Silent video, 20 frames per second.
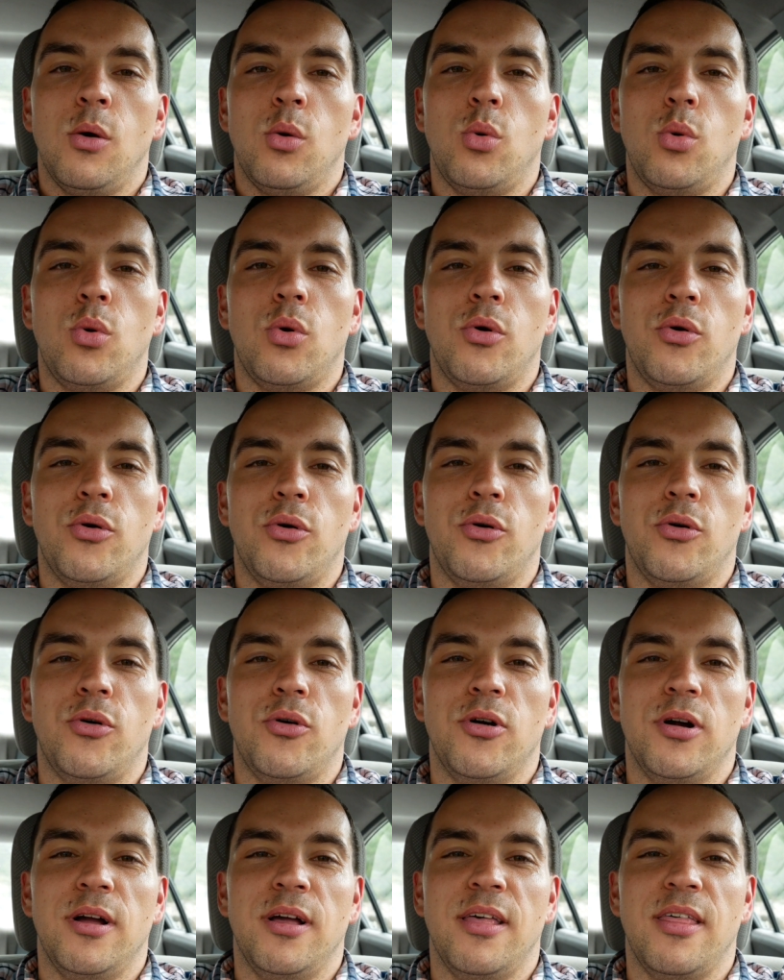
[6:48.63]
Oh,
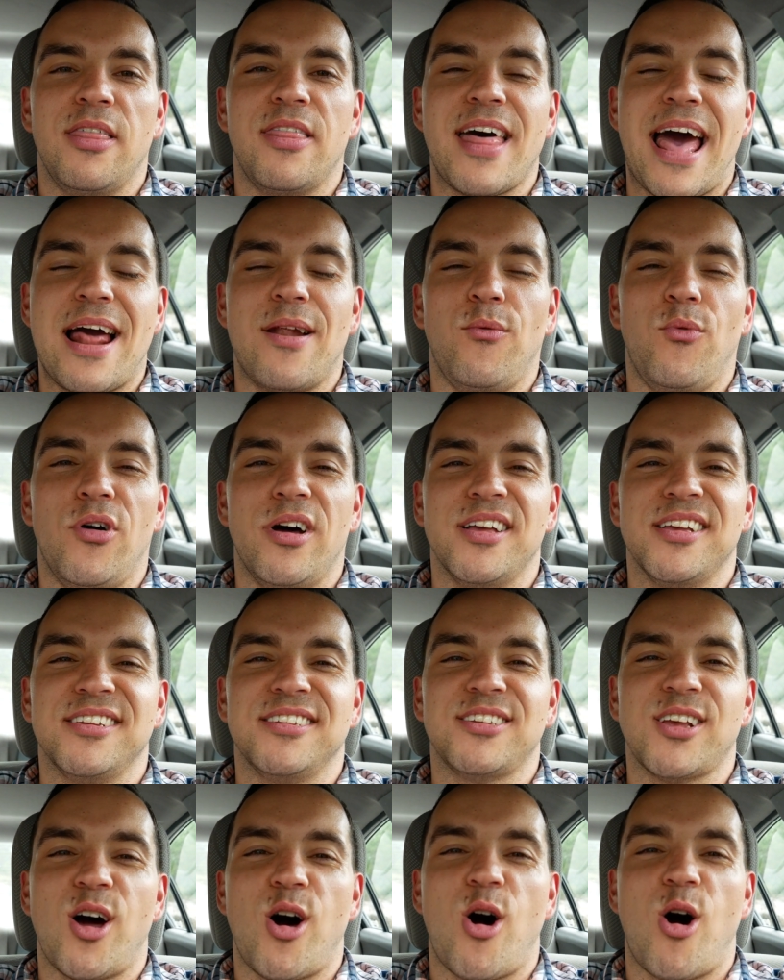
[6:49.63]
that
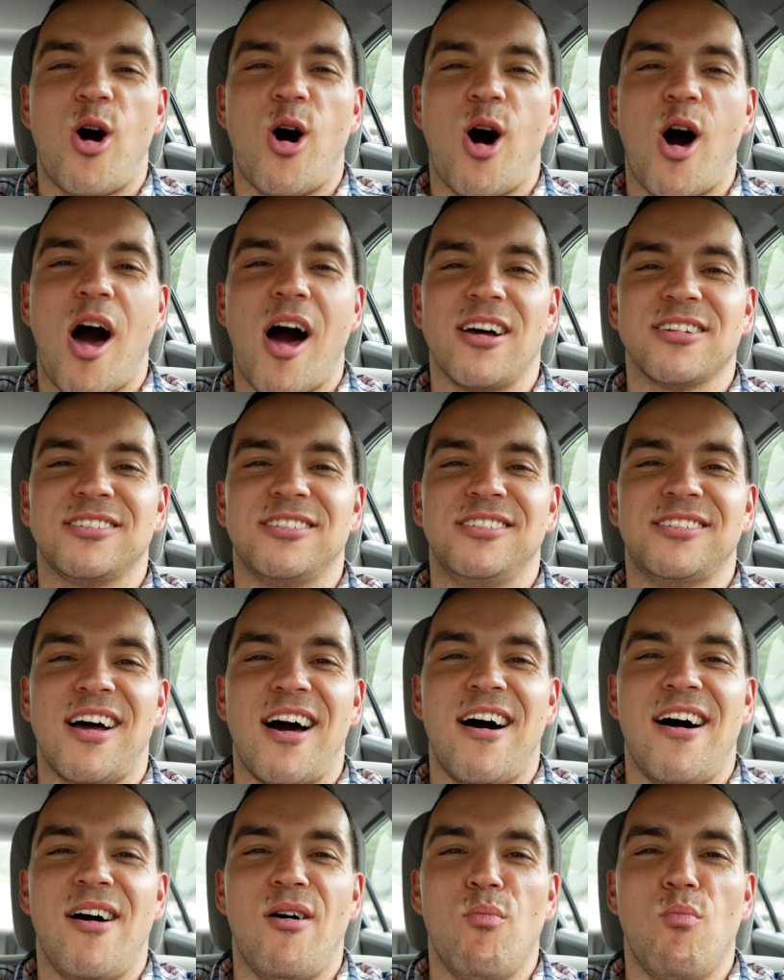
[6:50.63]
was
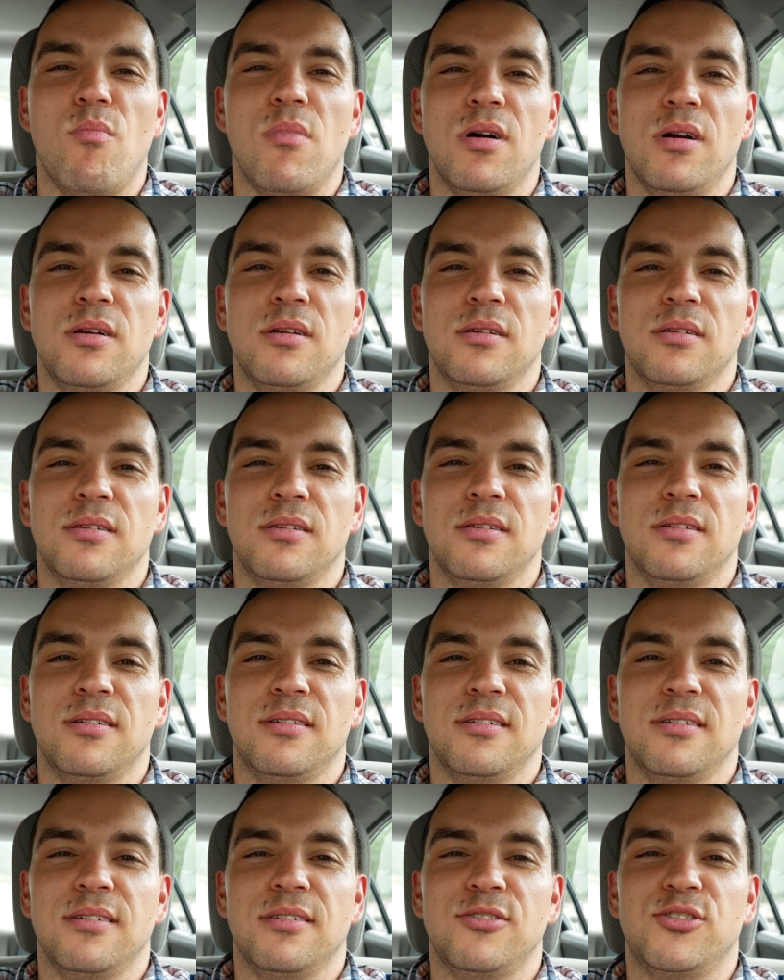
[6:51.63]
awesome.
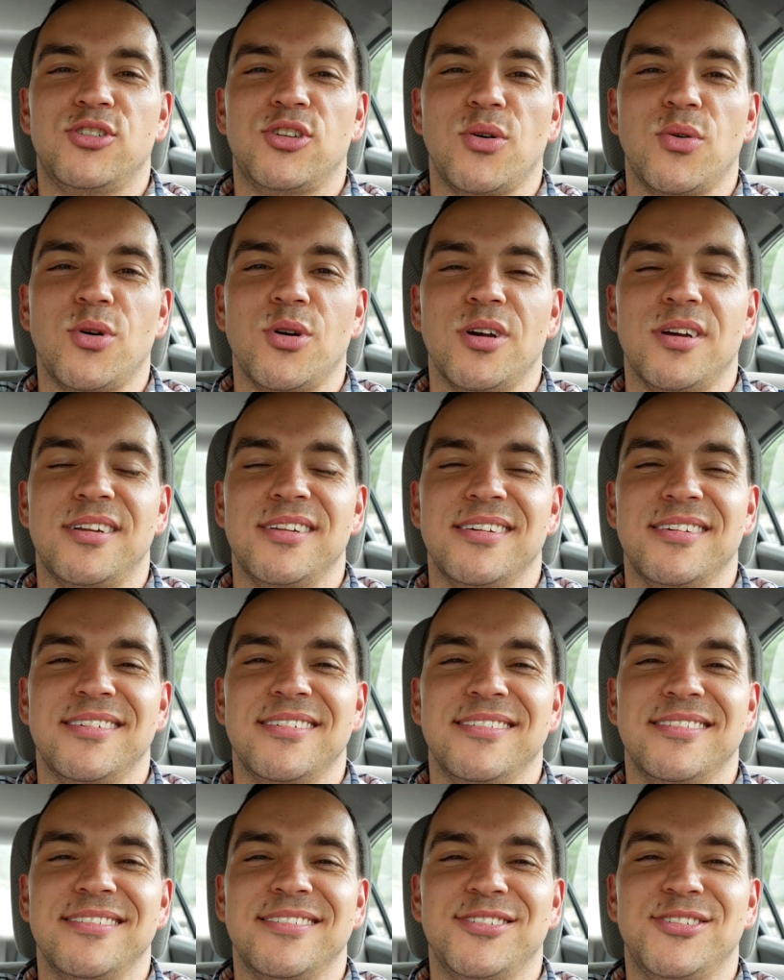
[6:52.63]
So good.
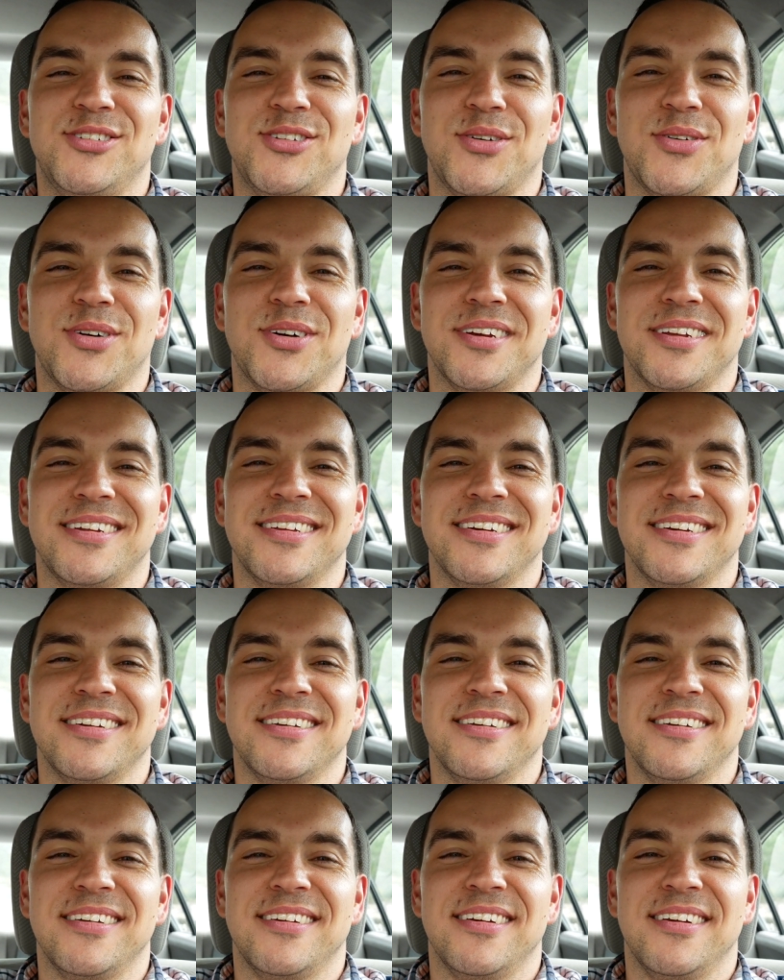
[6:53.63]
So good.
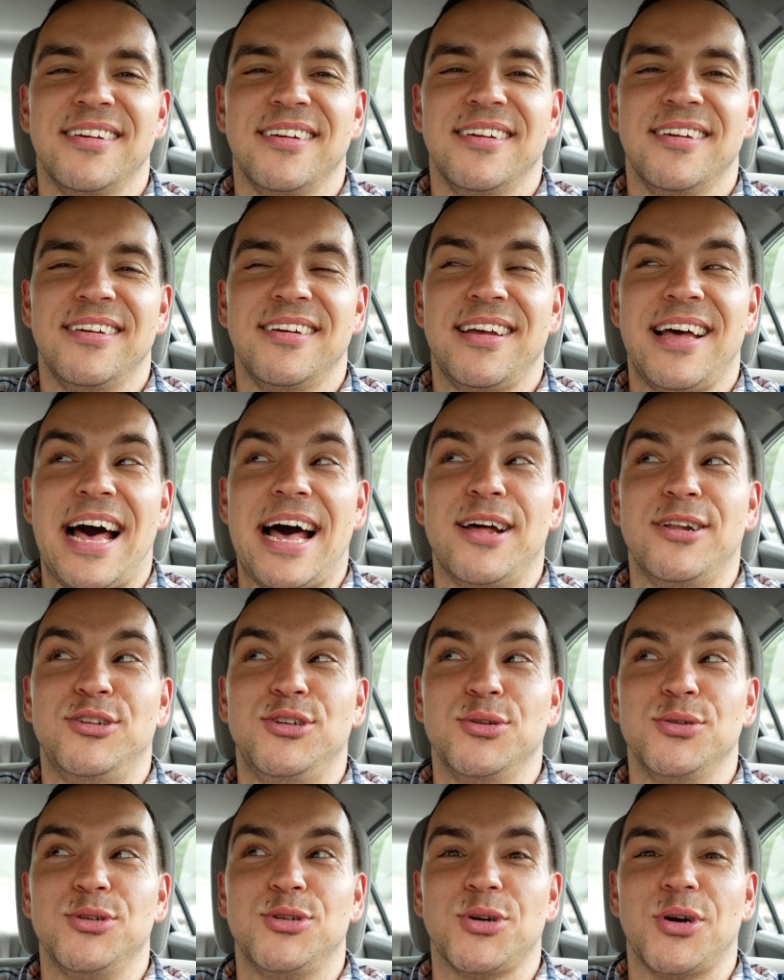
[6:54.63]
How
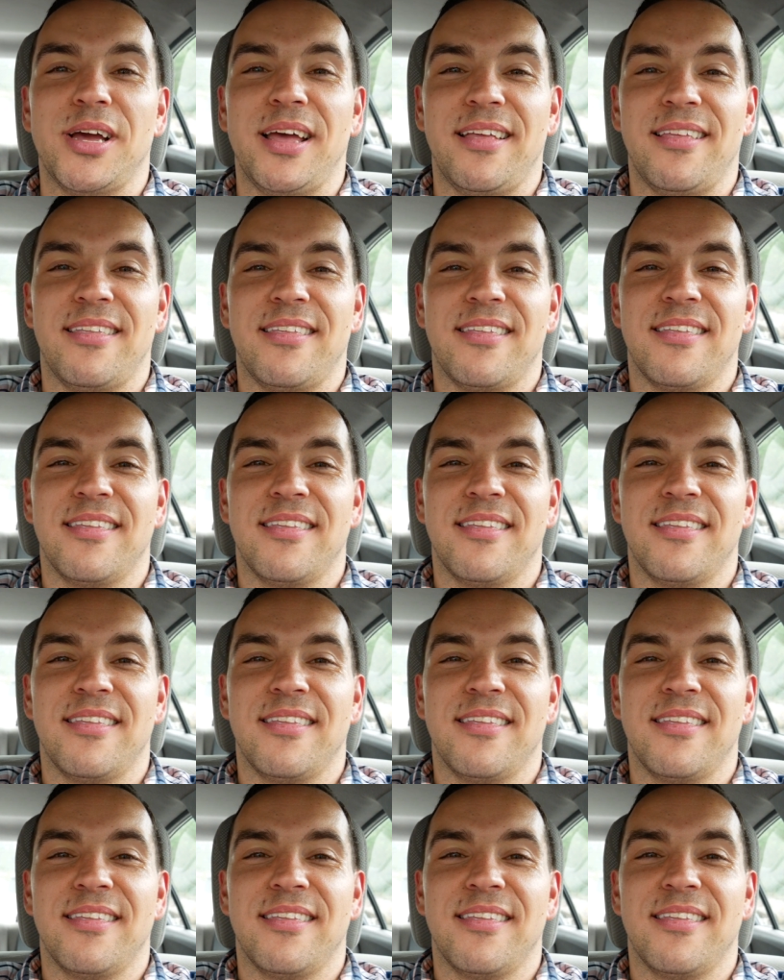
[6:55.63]
did you enjoy it?